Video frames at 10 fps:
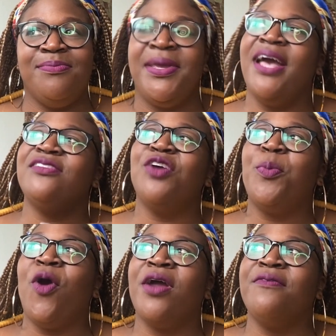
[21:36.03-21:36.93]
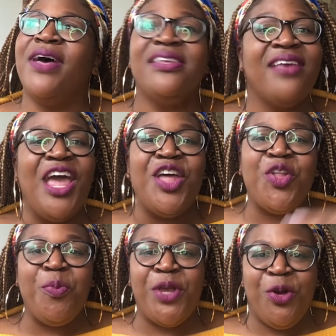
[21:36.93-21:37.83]
because they're part of us,
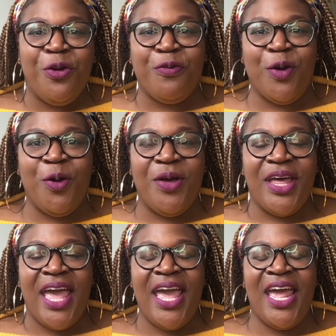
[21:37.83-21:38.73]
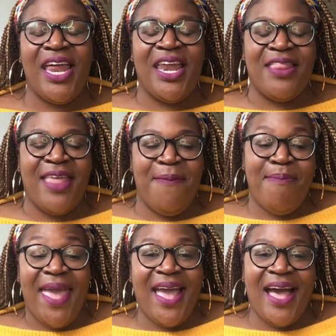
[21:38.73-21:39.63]
they're beautiful and they
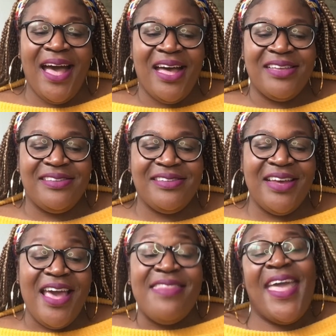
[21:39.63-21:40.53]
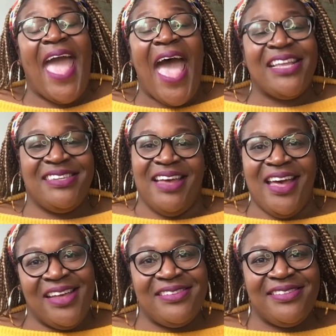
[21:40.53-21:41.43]
make us, they add to
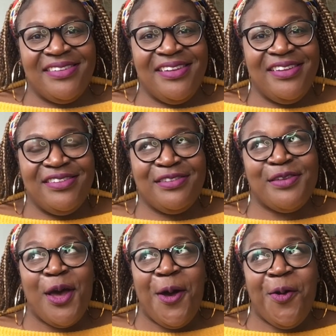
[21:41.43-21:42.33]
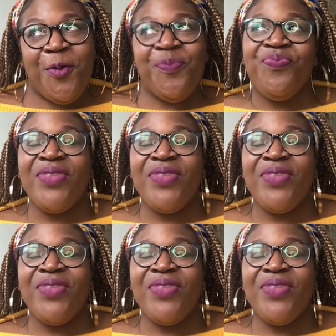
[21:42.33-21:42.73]
us. So